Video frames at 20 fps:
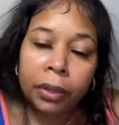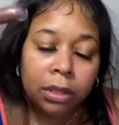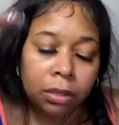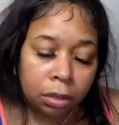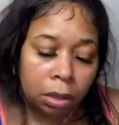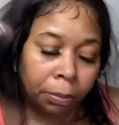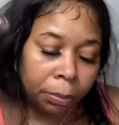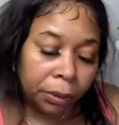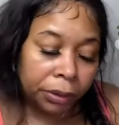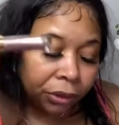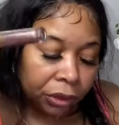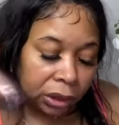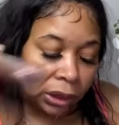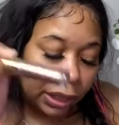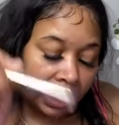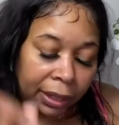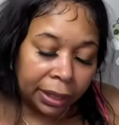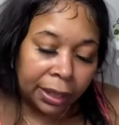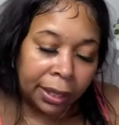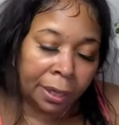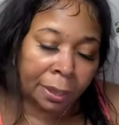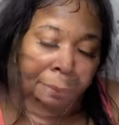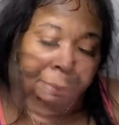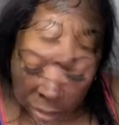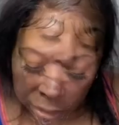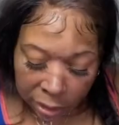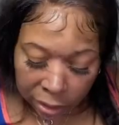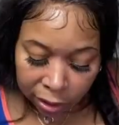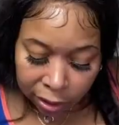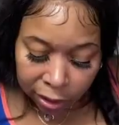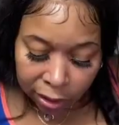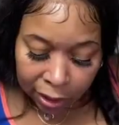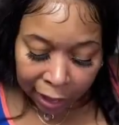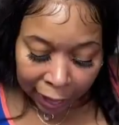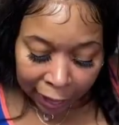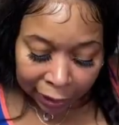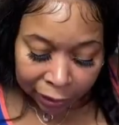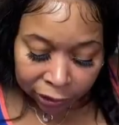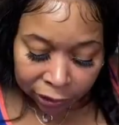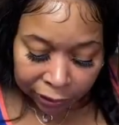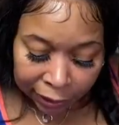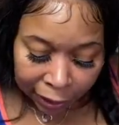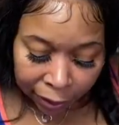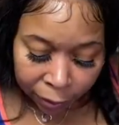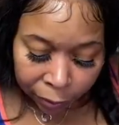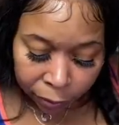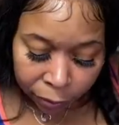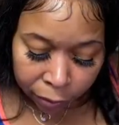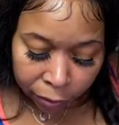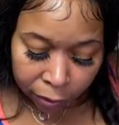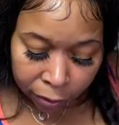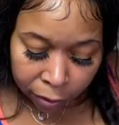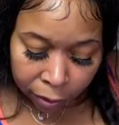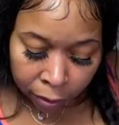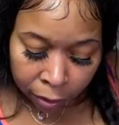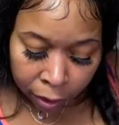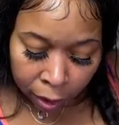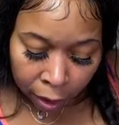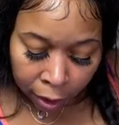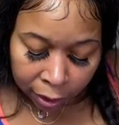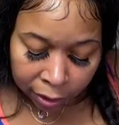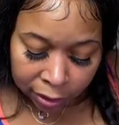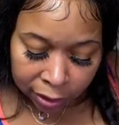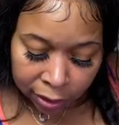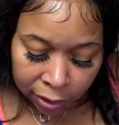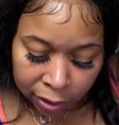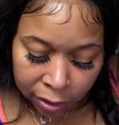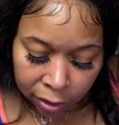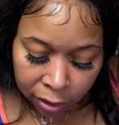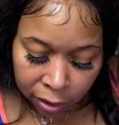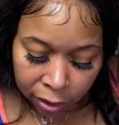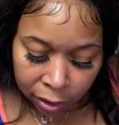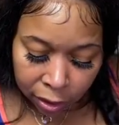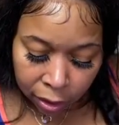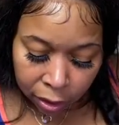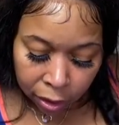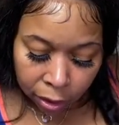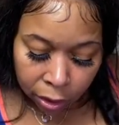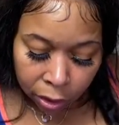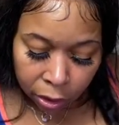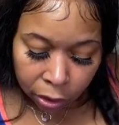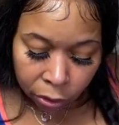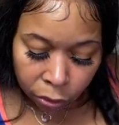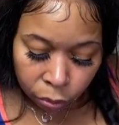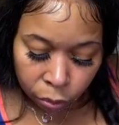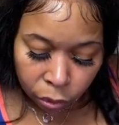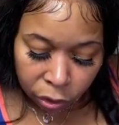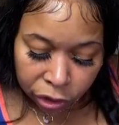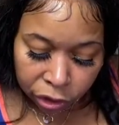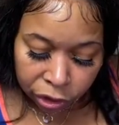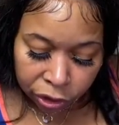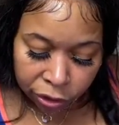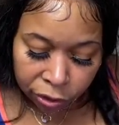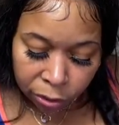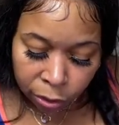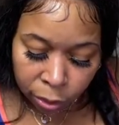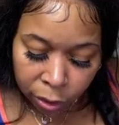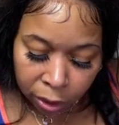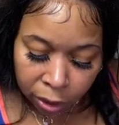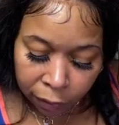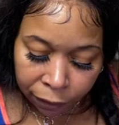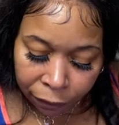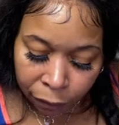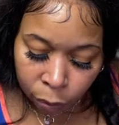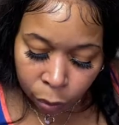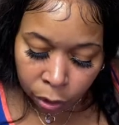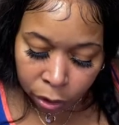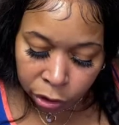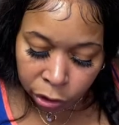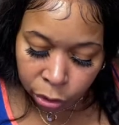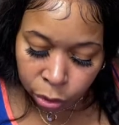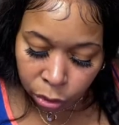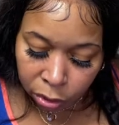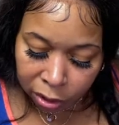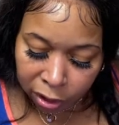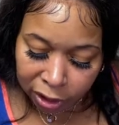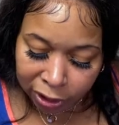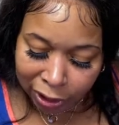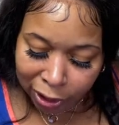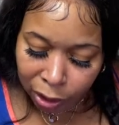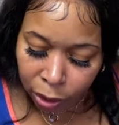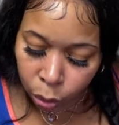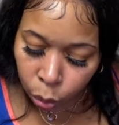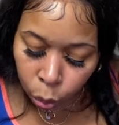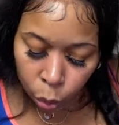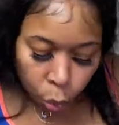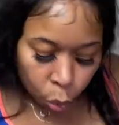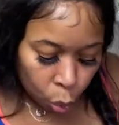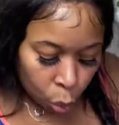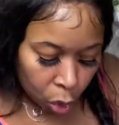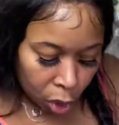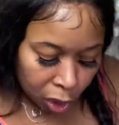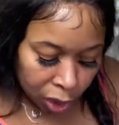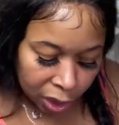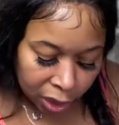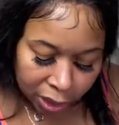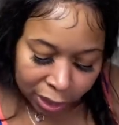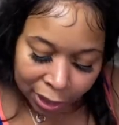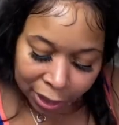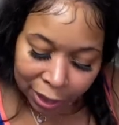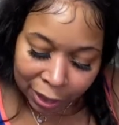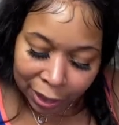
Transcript: So, I'm going to shake it up. This is an eyeshadow gloss, which is going for $21.